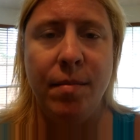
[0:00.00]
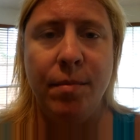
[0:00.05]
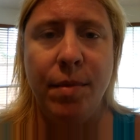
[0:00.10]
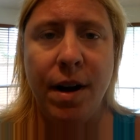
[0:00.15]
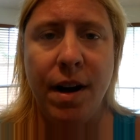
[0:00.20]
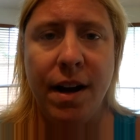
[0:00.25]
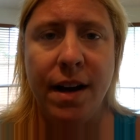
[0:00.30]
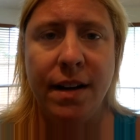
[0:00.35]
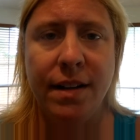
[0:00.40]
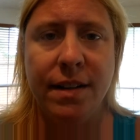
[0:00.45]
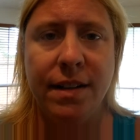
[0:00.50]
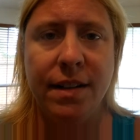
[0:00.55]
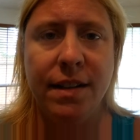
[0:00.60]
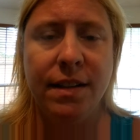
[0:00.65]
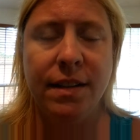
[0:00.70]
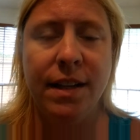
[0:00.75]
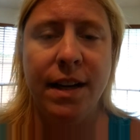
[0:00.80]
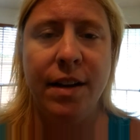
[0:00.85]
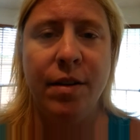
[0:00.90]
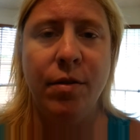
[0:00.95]
But
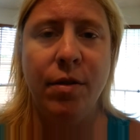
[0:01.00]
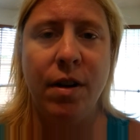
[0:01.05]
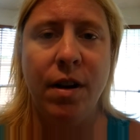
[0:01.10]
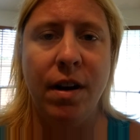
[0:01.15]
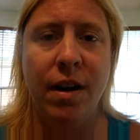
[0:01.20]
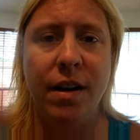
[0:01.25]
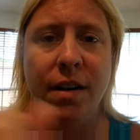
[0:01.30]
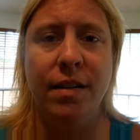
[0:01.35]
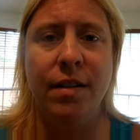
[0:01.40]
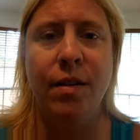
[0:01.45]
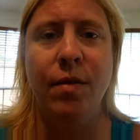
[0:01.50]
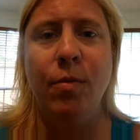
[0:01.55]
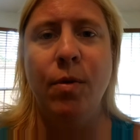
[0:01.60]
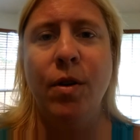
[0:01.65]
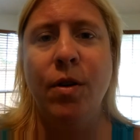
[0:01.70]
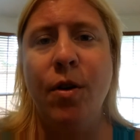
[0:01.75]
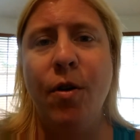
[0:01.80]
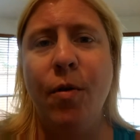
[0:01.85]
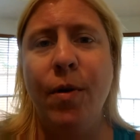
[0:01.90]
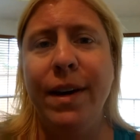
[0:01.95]
later on,
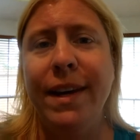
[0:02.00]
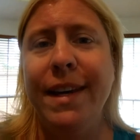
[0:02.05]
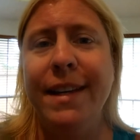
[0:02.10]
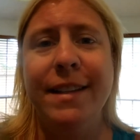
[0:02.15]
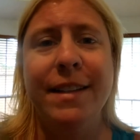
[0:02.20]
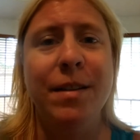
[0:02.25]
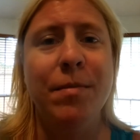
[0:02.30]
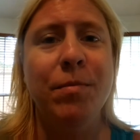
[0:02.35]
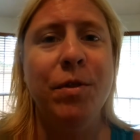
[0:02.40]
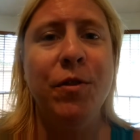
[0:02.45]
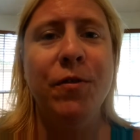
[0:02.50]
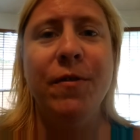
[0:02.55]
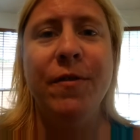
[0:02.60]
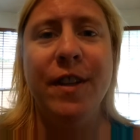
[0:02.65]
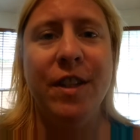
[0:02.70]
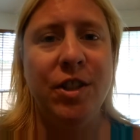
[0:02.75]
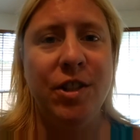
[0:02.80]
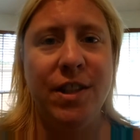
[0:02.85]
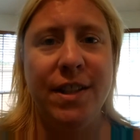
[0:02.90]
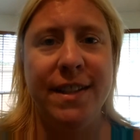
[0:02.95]
we'll go and get some new
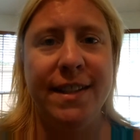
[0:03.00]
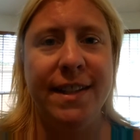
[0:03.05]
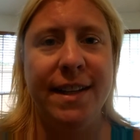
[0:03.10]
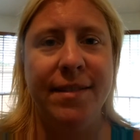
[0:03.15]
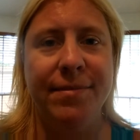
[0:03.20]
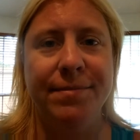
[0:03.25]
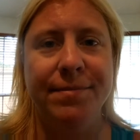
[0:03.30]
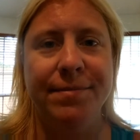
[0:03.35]
fishies.